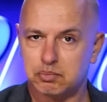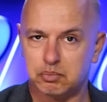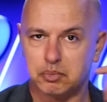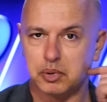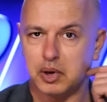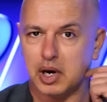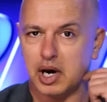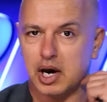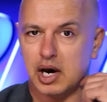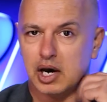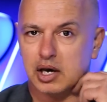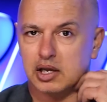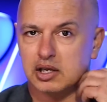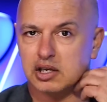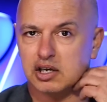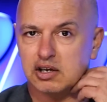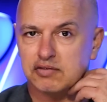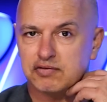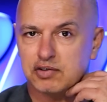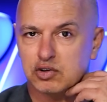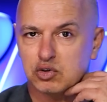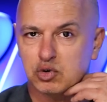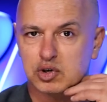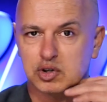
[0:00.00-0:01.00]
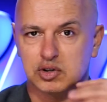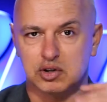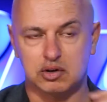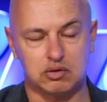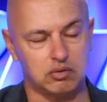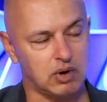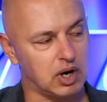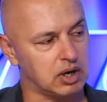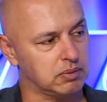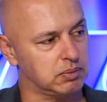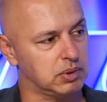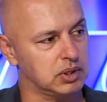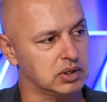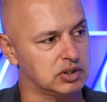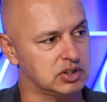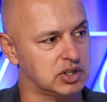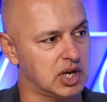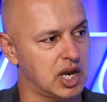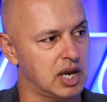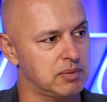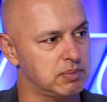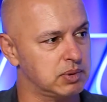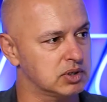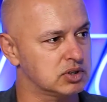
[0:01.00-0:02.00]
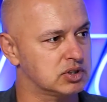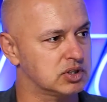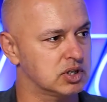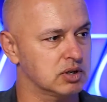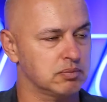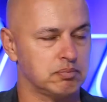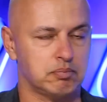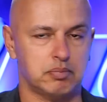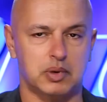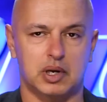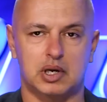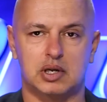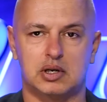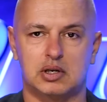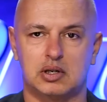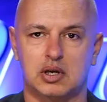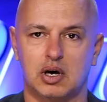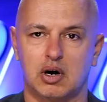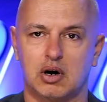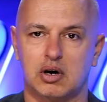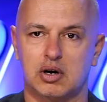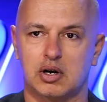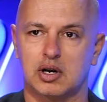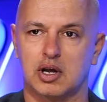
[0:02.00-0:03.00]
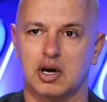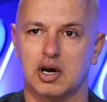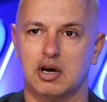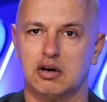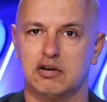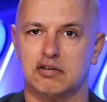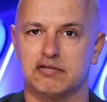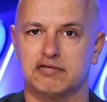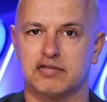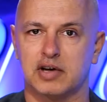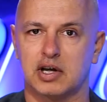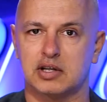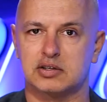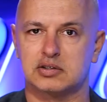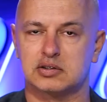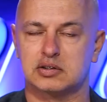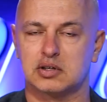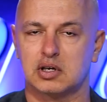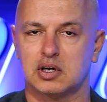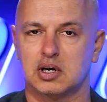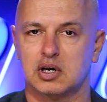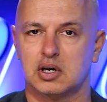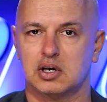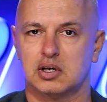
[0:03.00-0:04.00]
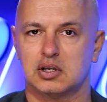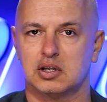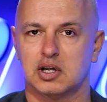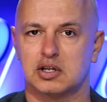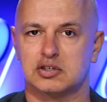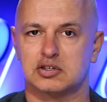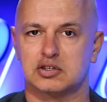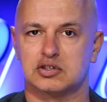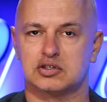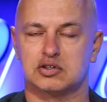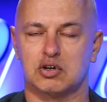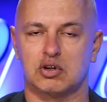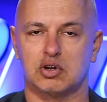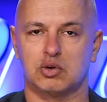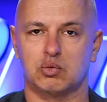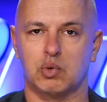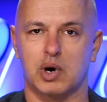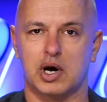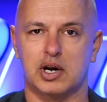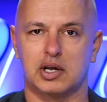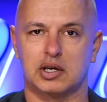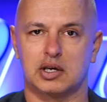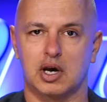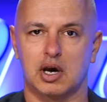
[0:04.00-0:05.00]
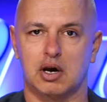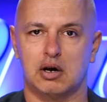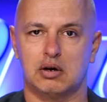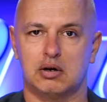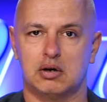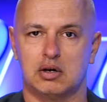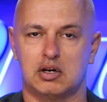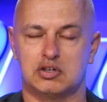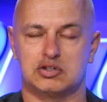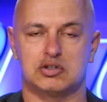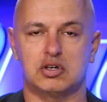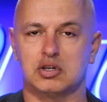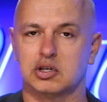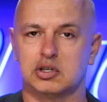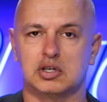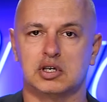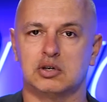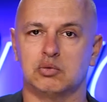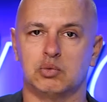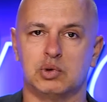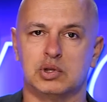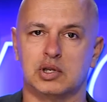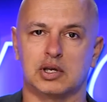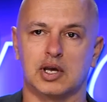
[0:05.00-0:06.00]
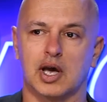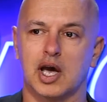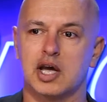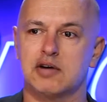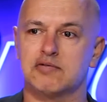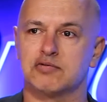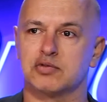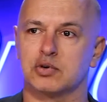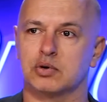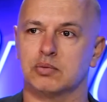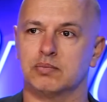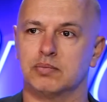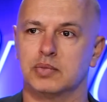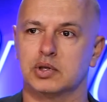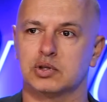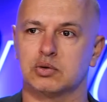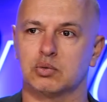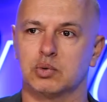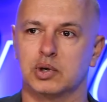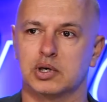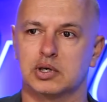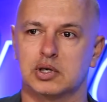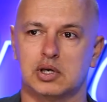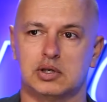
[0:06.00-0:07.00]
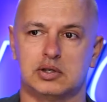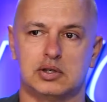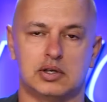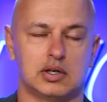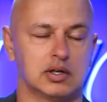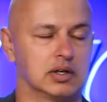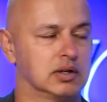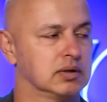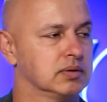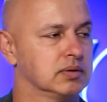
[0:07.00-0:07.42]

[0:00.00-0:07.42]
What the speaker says: But if you look at the rugby championship, Ben, I don't know if that's a solid way to go. It certainly didn't win the game for them at the weekend, did it?